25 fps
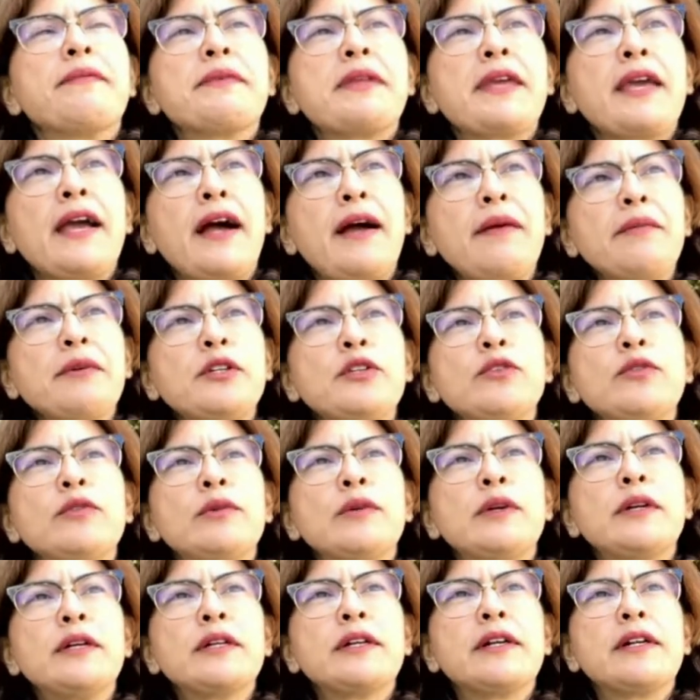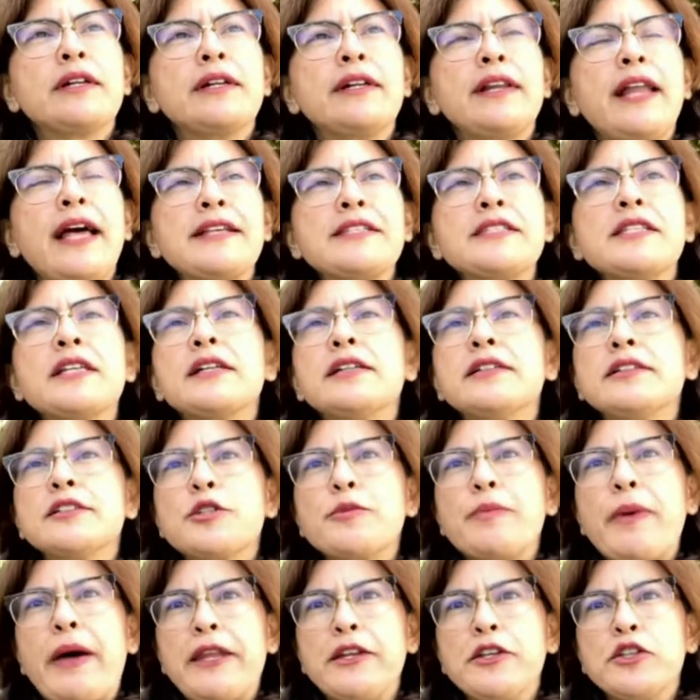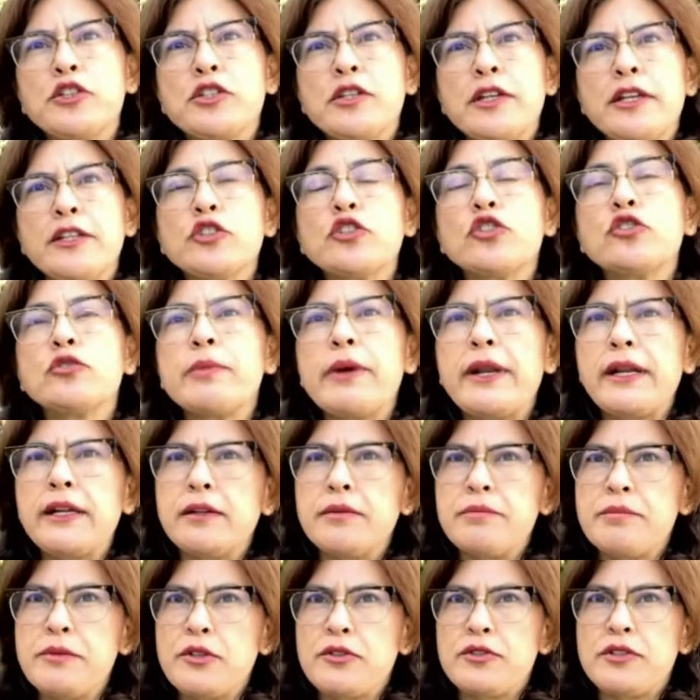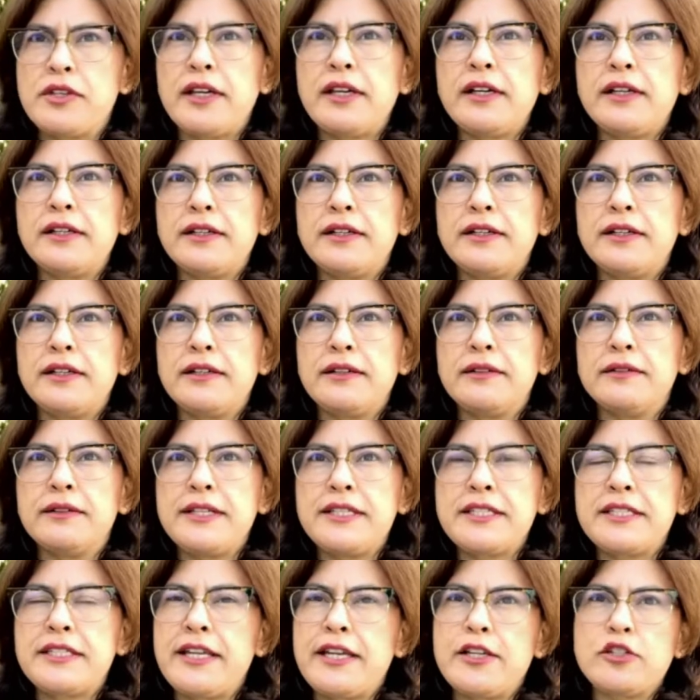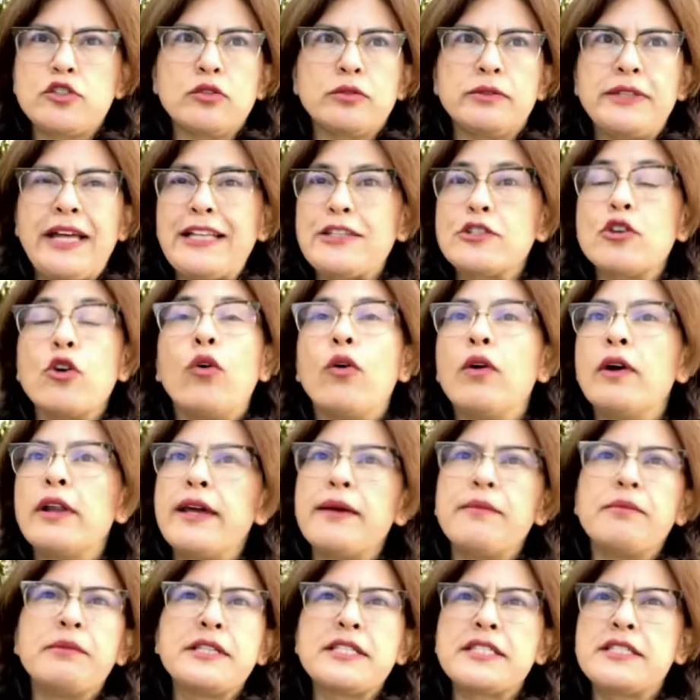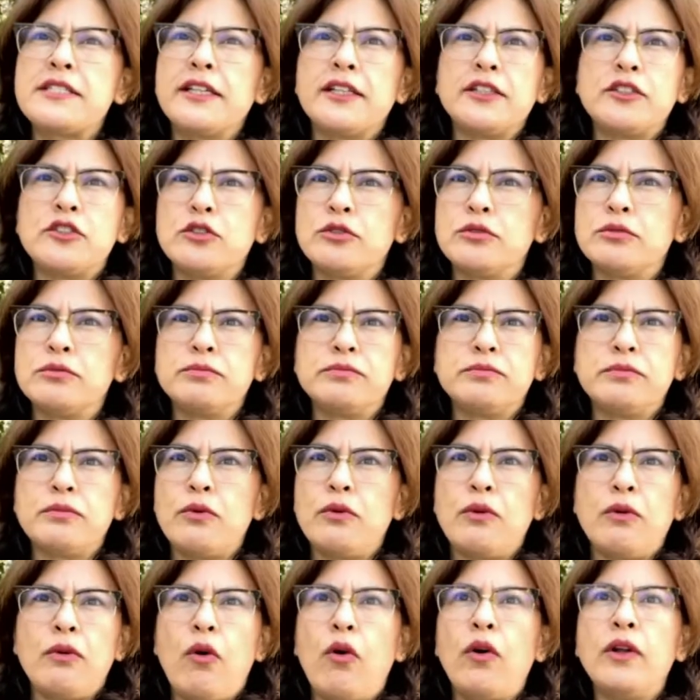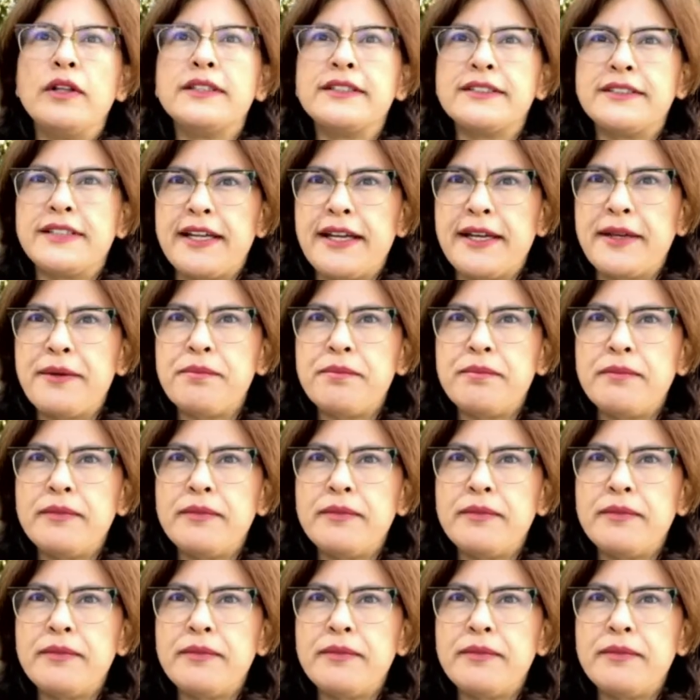I'm into classical Spanish instrumental music these days, so that's all I'm listening to all the time.